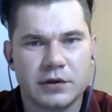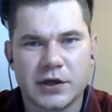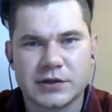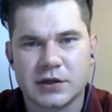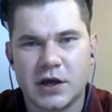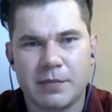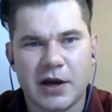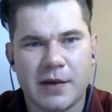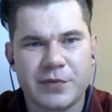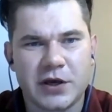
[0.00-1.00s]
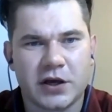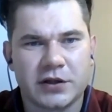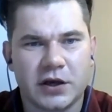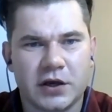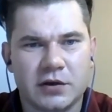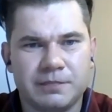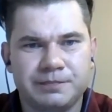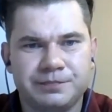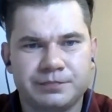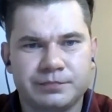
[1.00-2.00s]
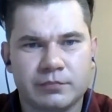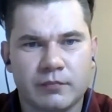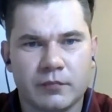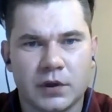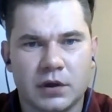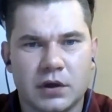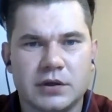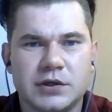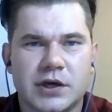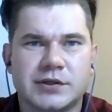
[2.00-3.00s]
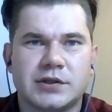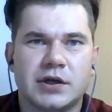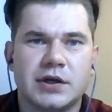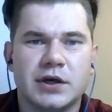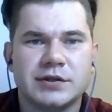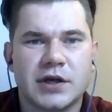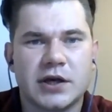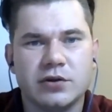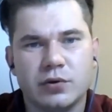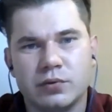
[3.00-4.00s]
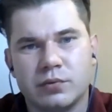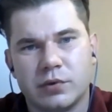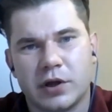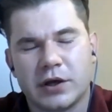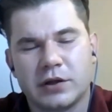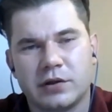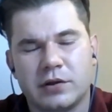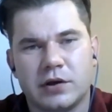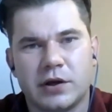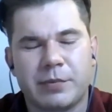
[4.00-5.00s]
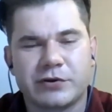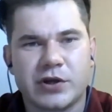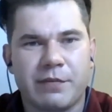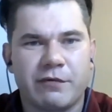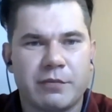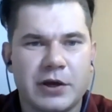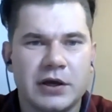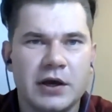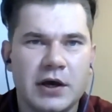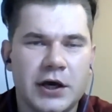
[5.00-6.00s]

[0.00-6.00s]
does hair become thicker and thicker? yes, they do, right? Like for example, for me,